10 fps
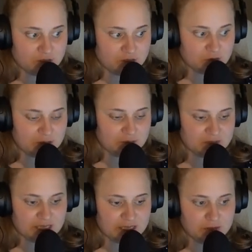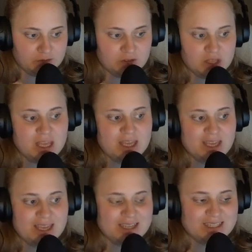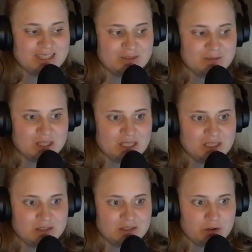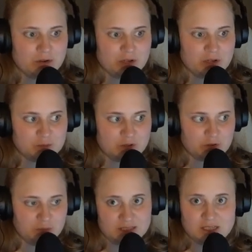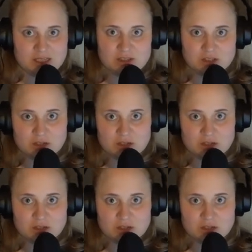And he is very experimental. He's not a radio musician.